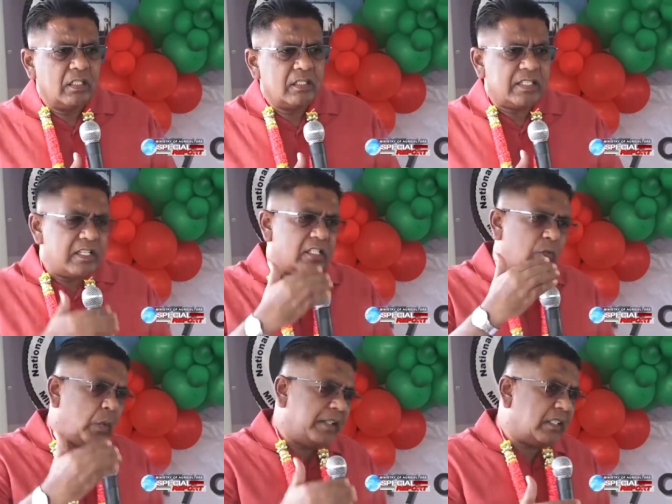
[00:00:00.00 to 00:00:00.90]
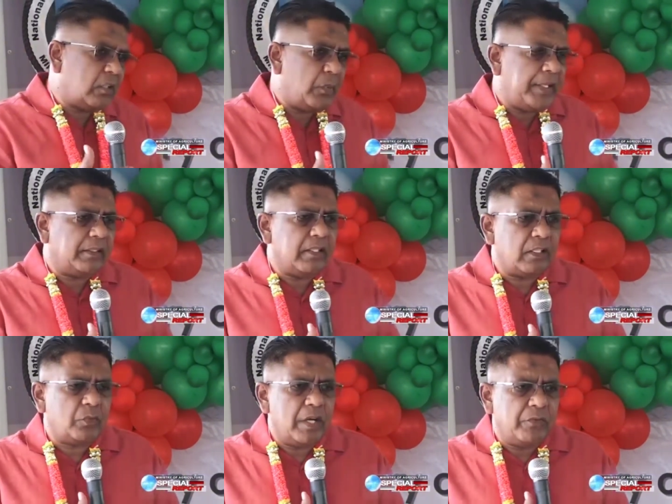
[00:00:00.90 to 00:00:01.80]
since 2020
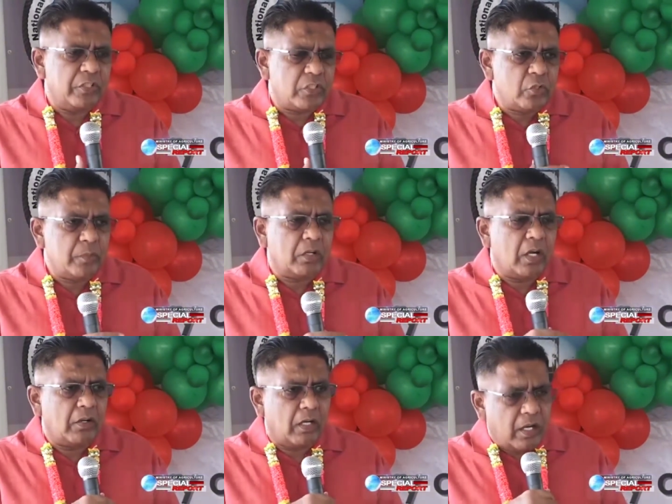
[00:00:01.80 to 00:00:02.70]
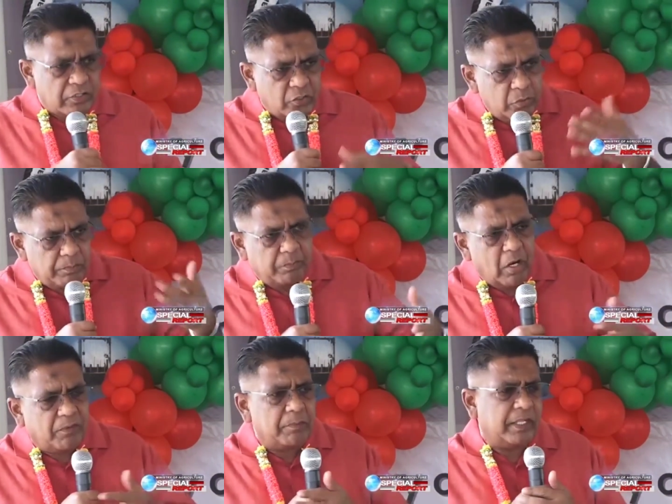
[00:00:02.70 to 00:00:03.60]
that we have assumed
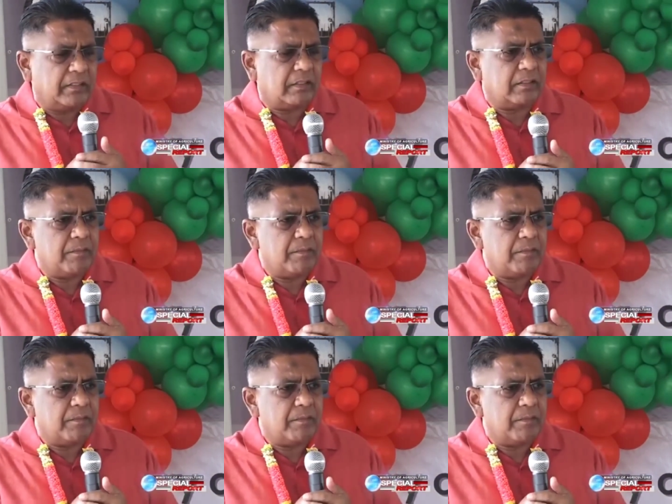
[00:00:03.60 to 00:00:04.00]
government,